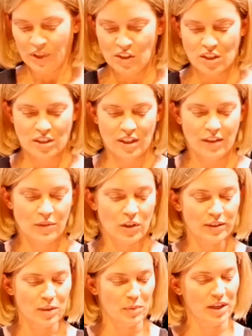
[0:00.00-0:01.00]
just to give you
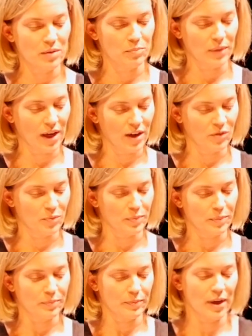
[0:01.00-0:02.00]
a little bit
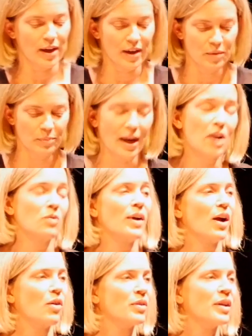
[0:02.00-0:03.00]
of
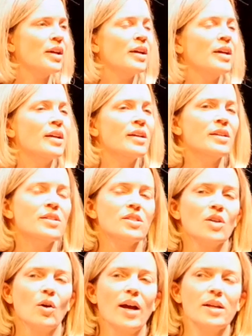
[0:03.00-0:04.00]
background,
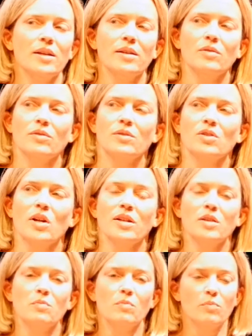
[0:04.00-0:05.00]
so I
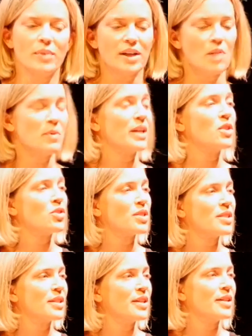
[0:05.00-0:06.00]
started becoming
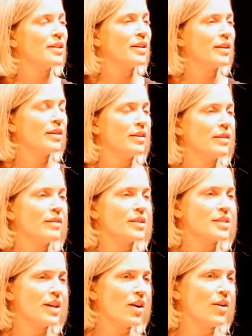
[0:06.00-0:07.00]
interested in
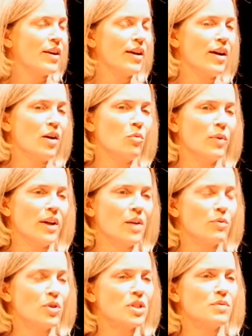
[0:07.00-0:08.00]
this area when
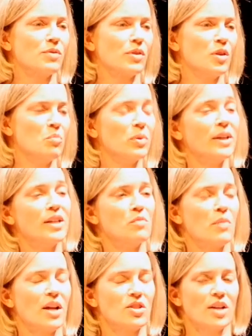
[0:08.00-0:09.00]
I first
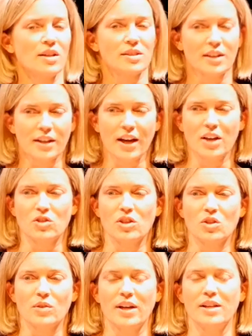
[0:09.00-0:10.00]
completed my child
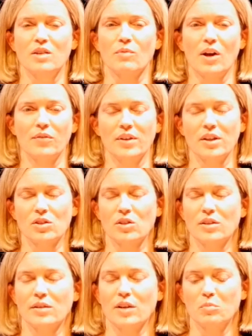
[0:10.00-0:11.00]
psychiatry training around the
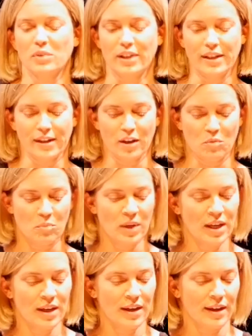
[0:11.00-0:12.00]
turn of the millennium.
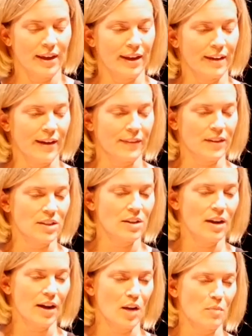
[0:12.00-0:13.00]
And at the
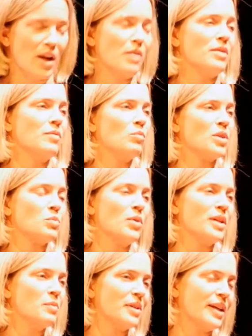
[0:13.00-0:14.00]
time, I was
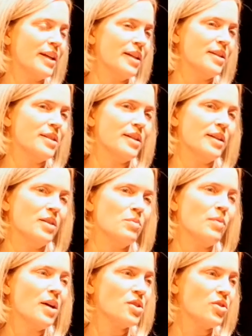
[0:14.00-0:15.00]
working with kids in
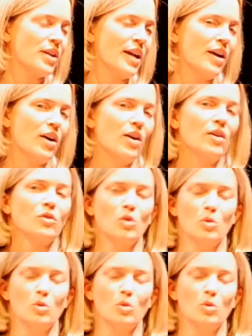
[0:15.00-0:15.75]
foster care,